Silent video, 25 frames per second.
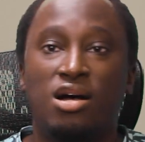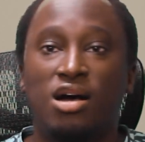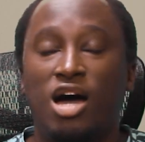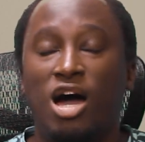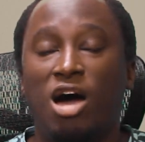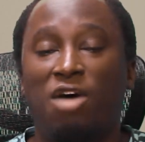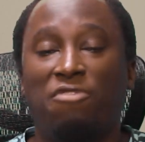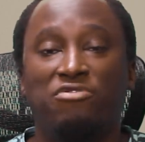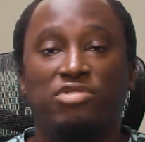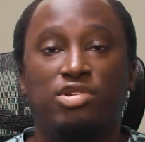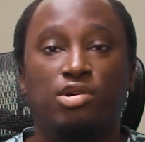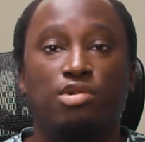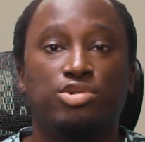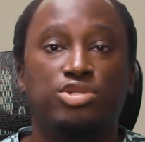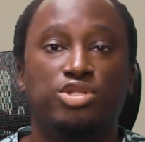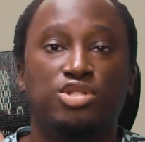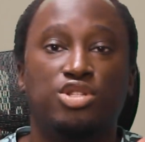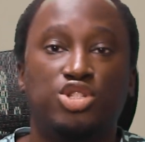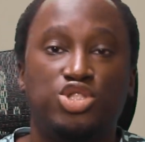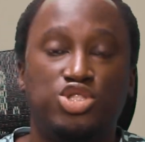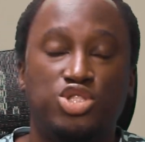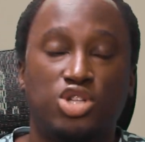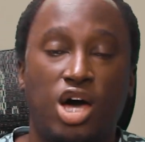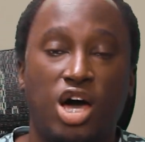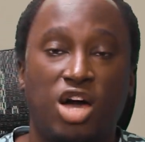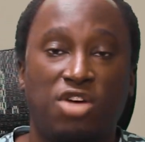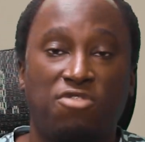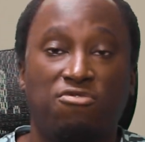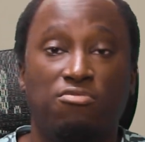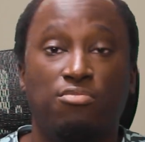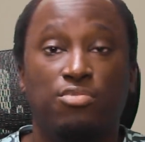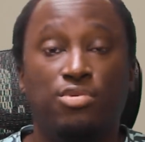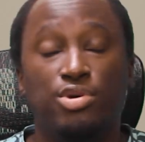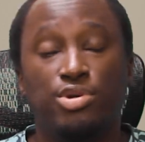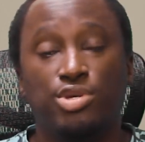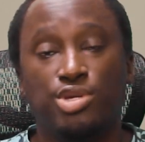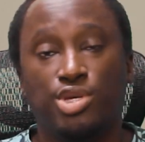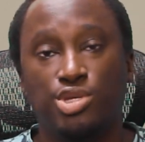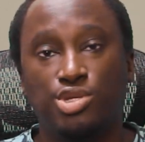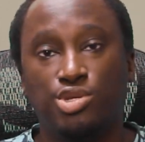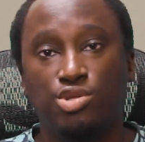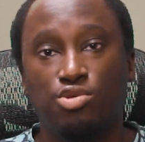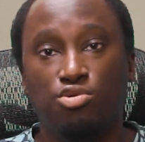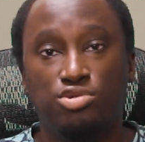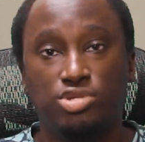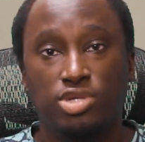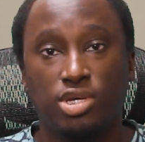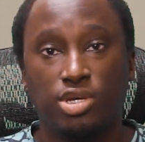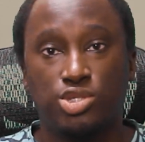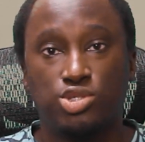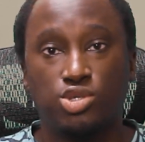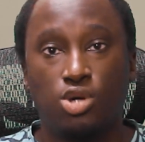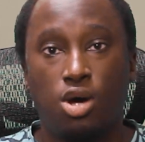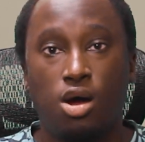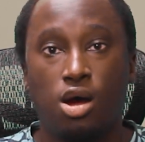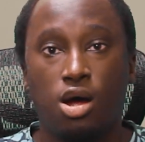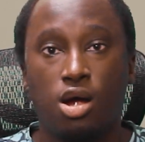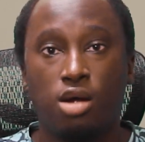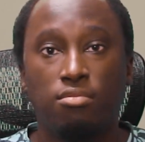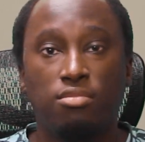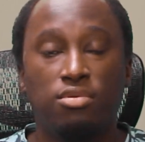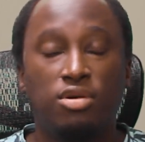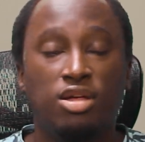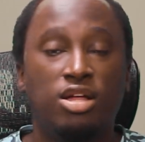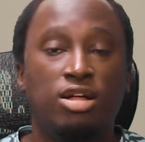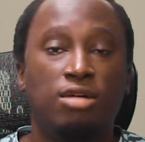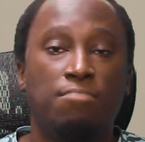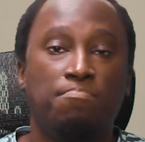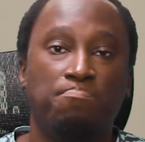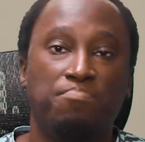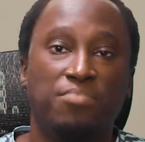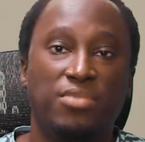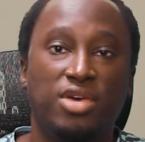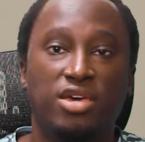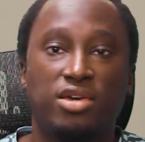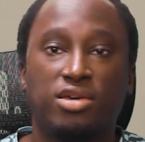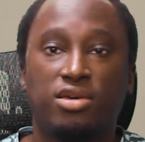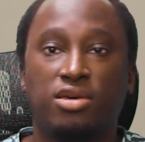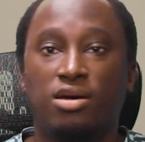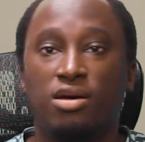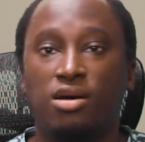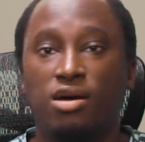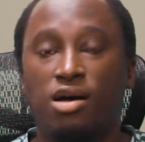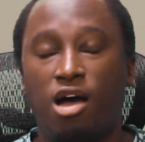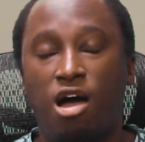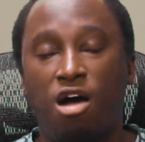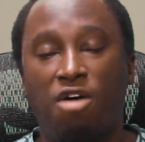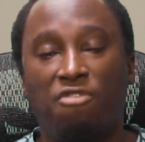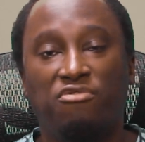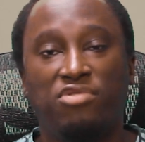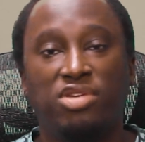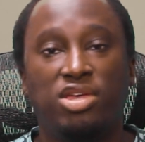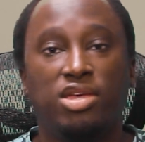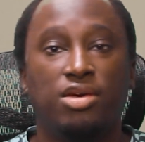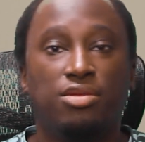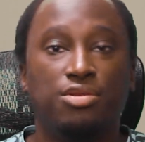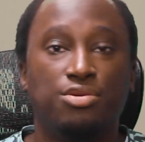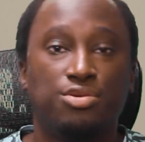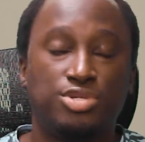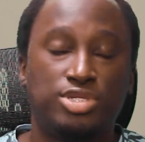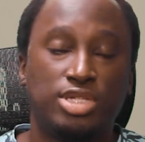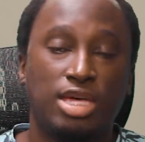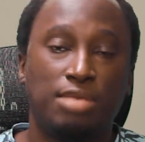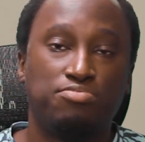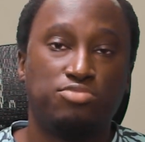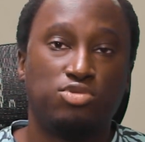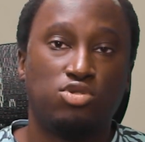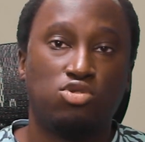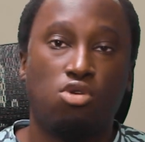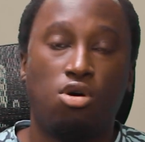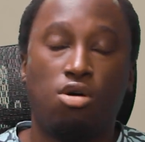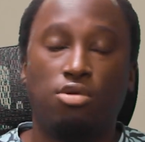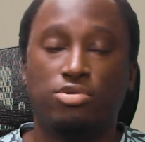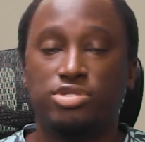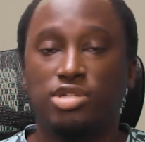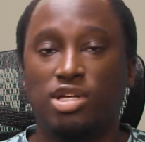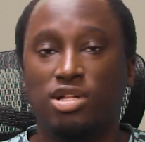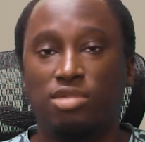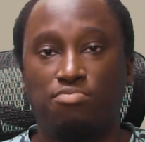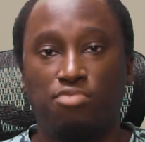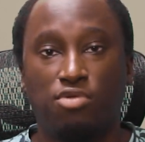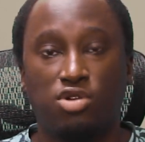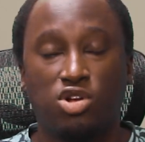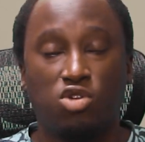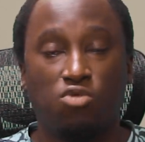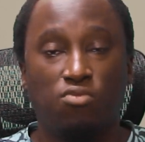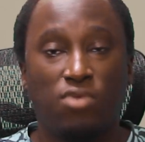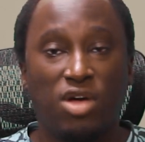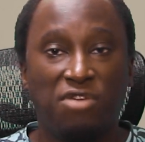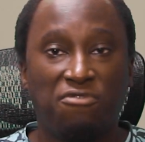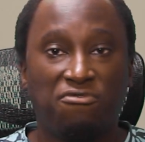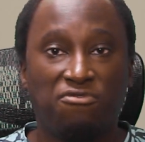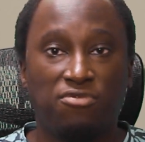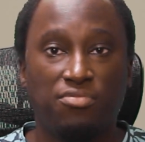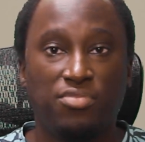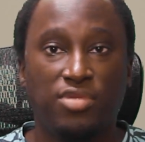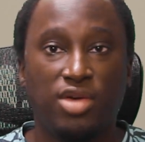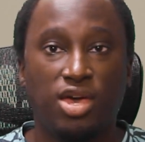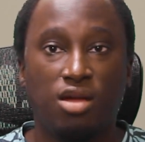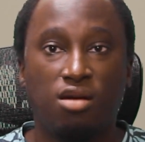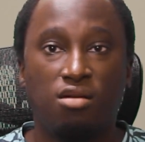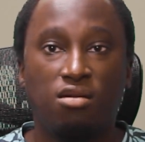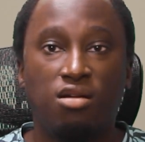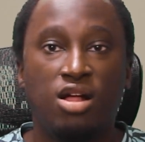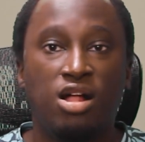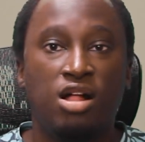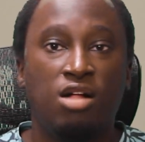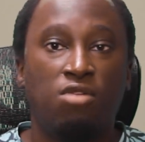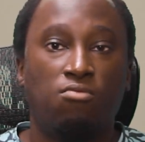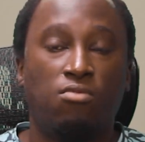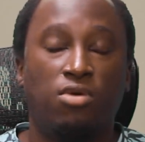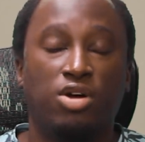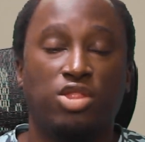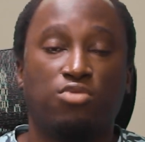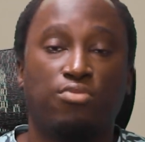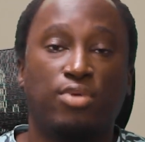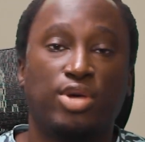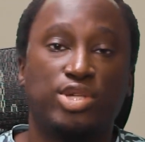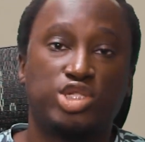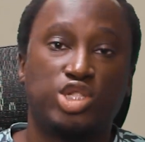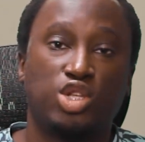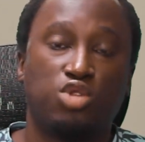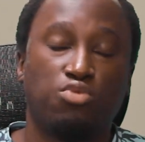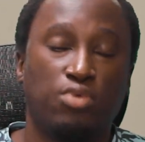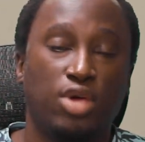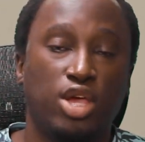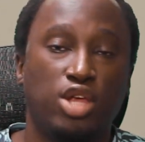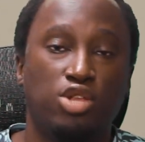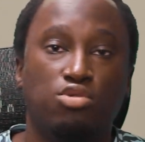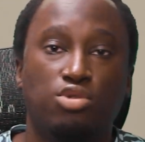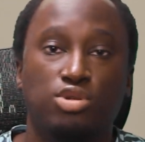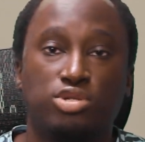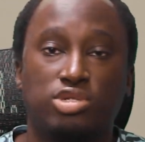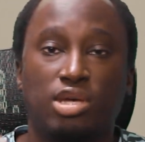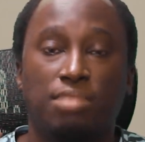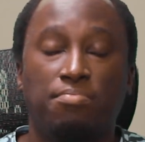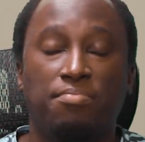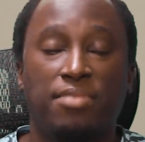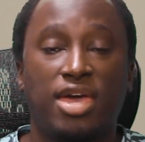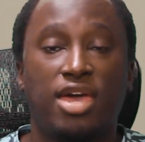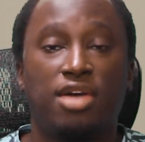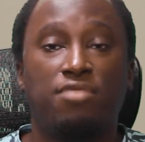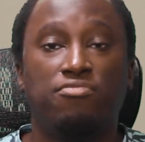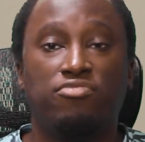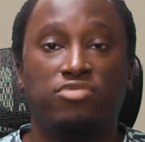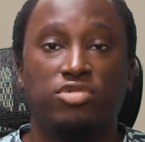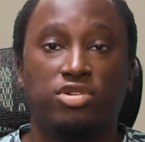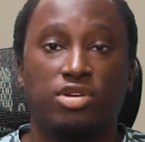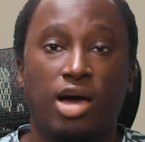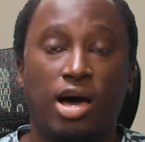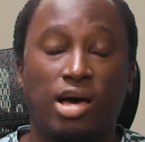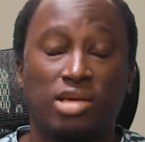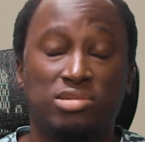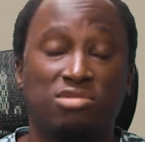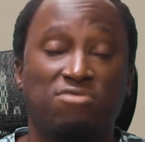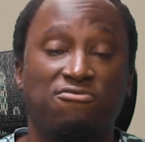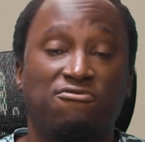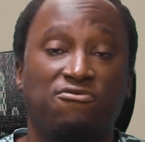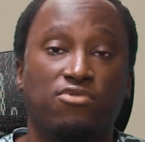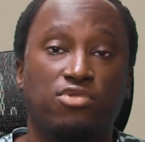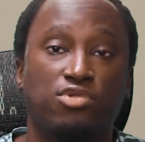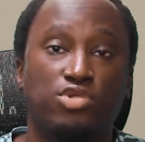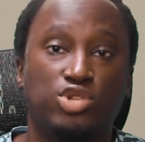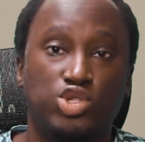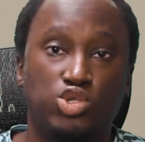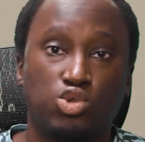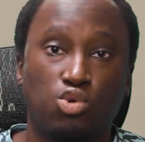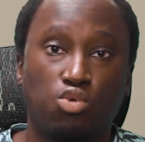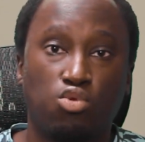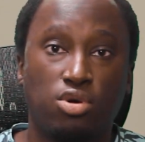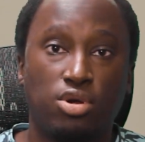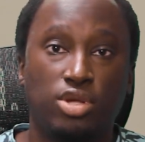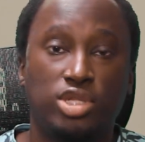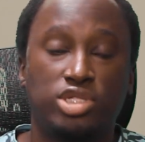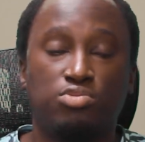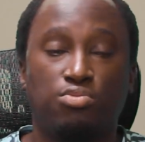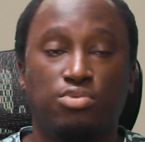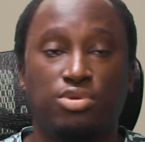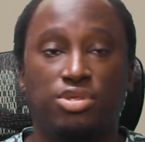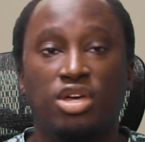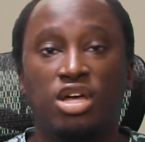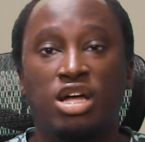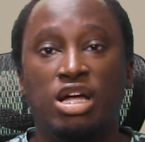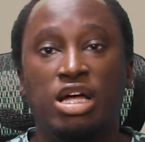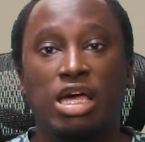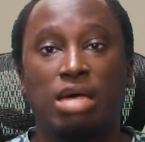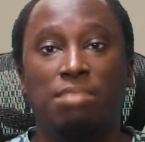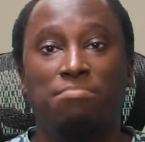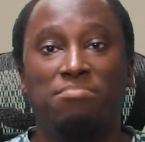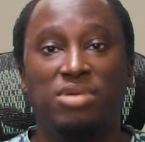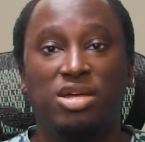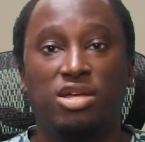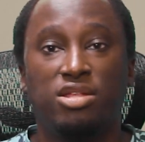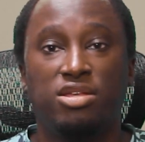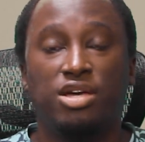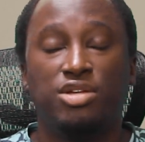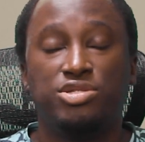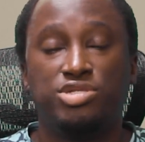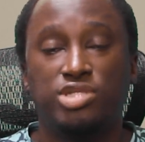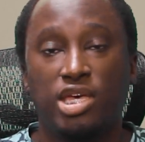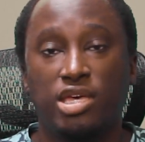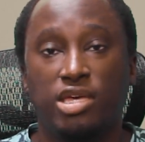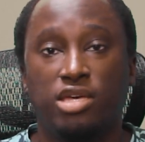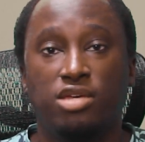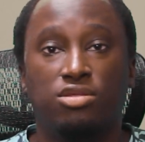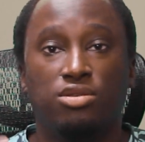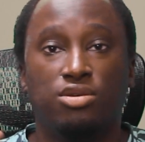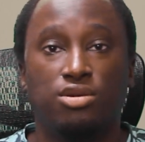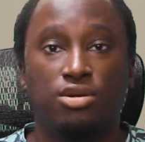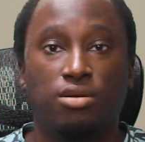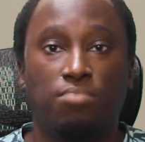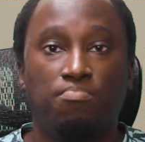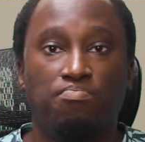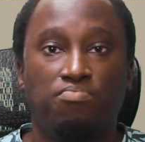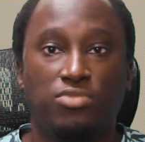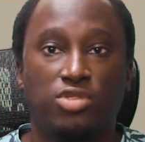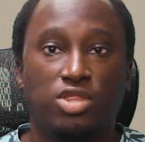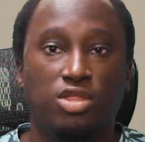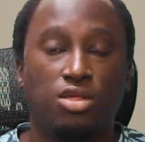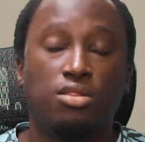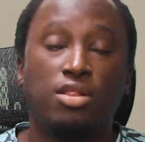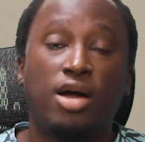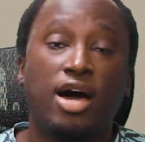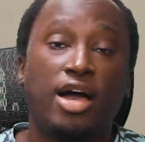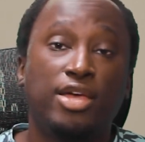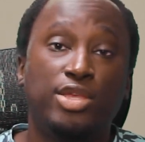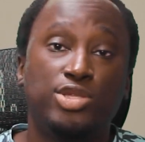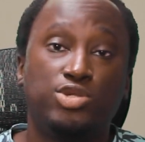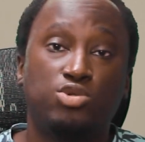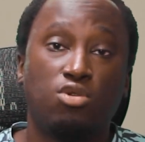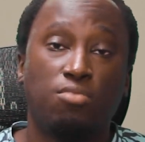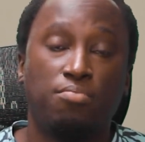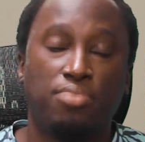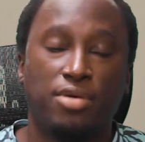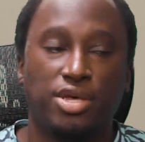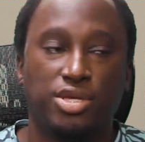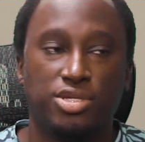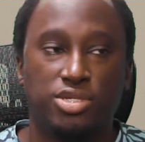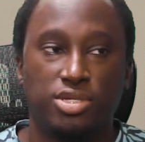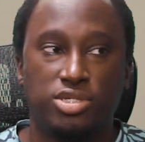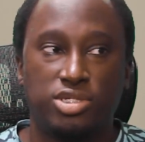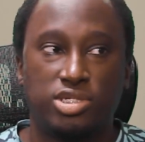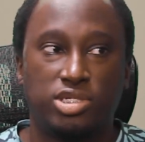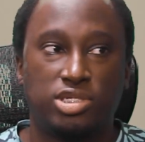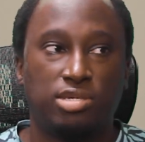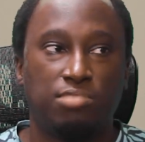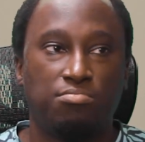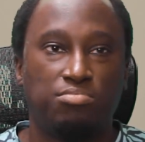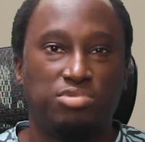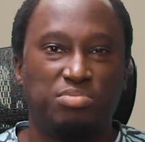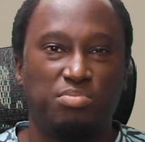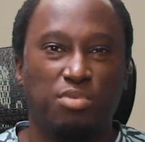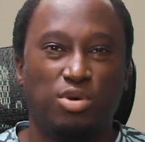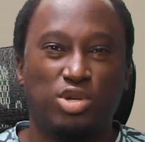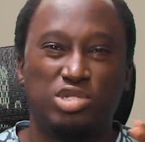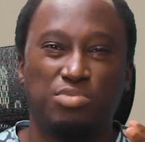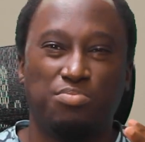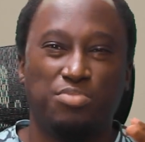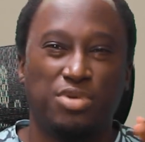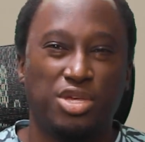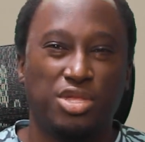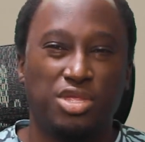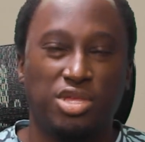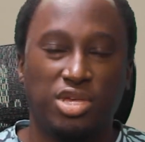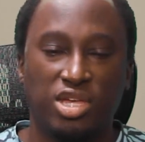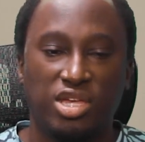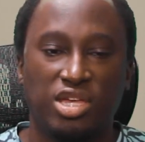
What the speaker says: Javi goes into shock from losing his arm. Mick, Javi, and the Scepter all teleport away from there, while the rest of the Rangers command the Cosmic Fury Zords, with Amelia taking the Lion Zord because it's supposed to be